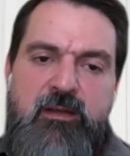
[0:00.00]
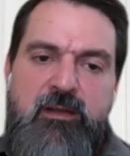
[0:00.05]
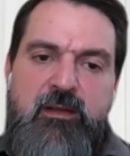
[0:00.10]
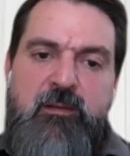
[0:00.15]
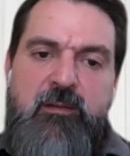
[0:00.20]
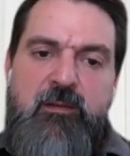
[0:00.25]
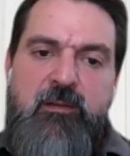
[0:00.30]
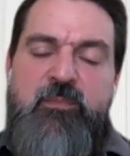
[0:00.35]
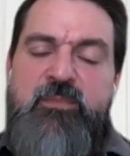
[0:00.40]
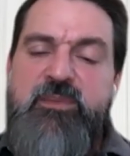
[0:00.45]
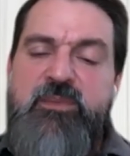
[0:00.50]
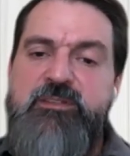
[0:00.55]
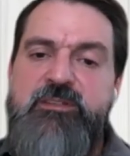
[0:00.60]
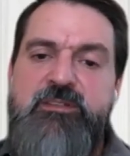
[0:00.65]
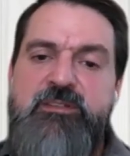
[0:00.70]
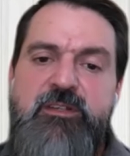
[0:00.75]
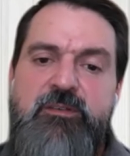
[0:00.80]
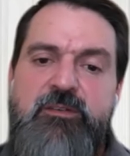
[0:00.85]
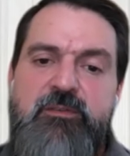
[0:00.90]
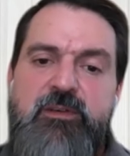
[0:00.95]
And this
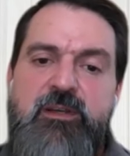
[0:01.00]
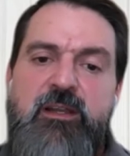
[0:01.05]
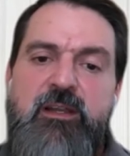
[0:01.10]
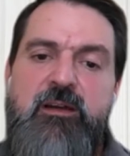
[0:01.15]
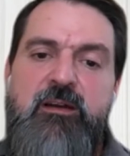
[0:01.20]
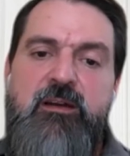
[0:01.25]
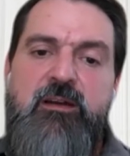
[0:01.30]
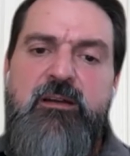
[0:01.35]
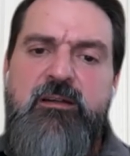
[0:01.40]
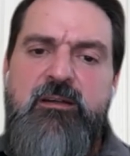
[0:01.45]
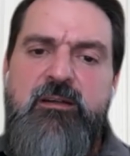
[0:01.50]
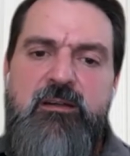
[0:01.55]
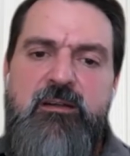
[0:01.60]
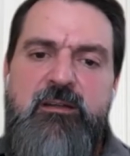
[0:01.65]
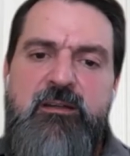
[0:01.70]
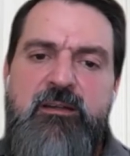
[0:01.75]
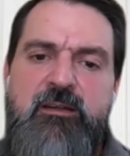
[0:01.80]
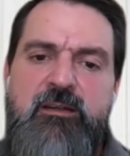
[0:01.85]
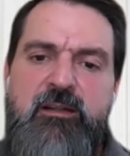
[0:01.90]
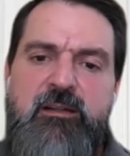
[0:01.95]
is a really hard, and I
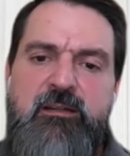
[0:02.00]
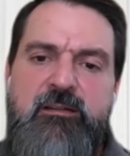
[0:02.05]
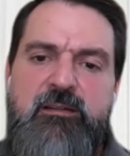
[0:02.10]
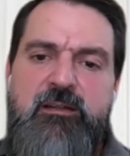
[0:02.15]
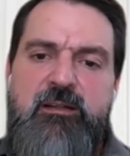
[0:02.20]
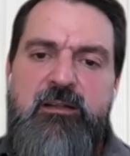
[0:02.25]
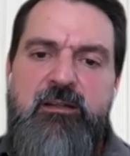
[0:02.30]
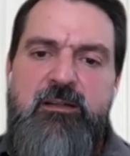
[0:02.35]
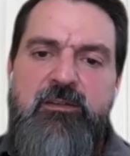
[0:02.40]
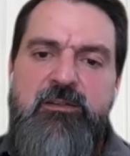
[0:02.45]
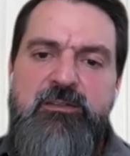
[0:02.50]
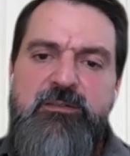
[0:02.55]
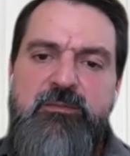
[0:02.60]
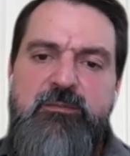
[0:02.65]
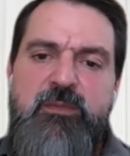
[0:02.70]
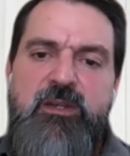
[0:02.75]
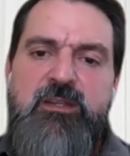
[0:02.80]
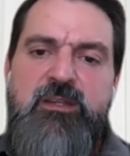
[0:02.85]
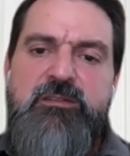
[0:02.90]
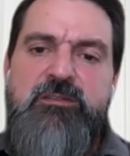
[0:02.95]
think Nell also
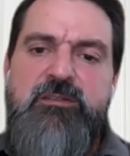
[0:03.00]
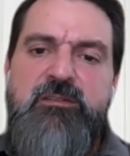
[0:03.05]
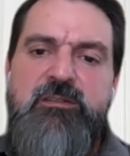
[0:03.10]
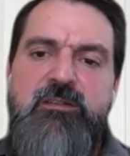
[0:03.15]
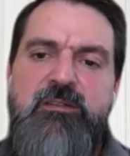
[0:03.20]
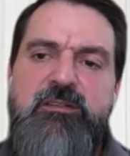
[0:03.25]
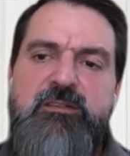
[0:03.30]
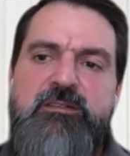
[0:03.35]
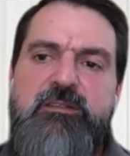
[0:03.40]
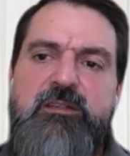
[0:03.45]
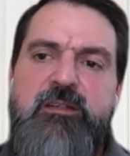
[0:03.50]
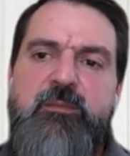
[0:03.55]
mentioned this.